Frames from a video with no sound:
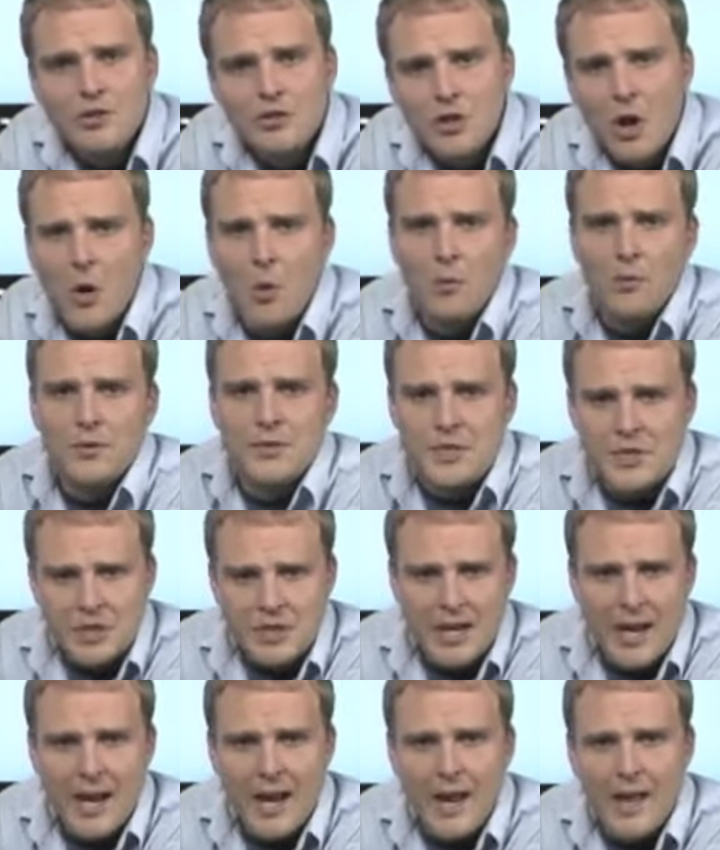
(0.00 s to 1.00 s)
Don't
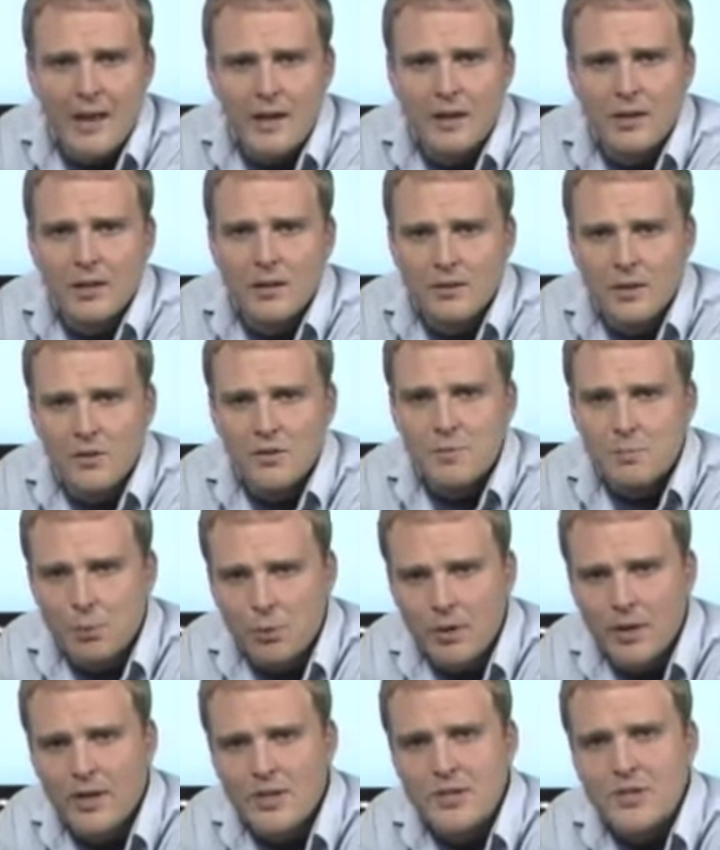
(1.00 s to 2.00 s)
scan those
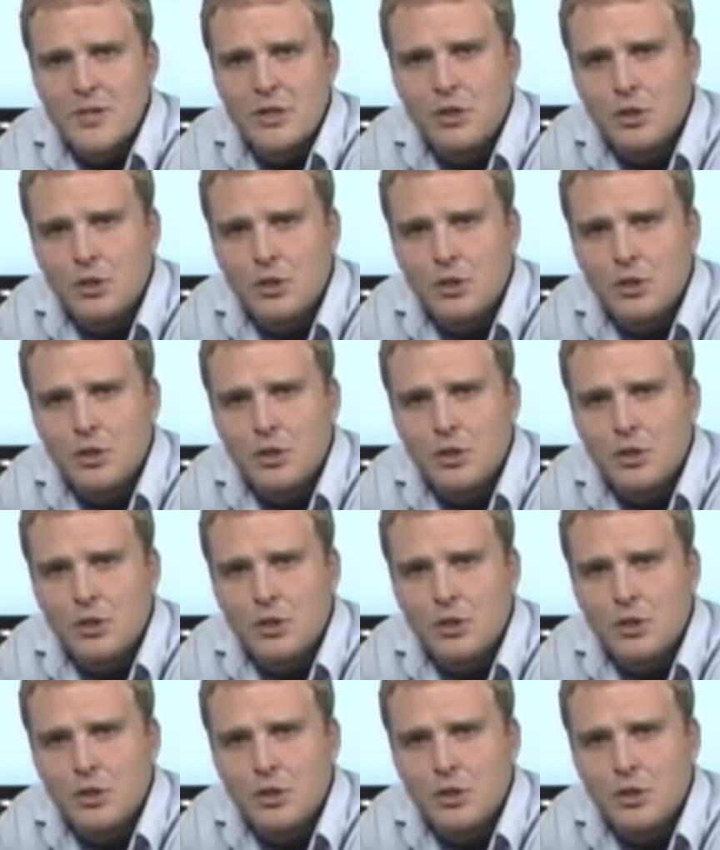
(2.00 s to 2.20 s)
prints.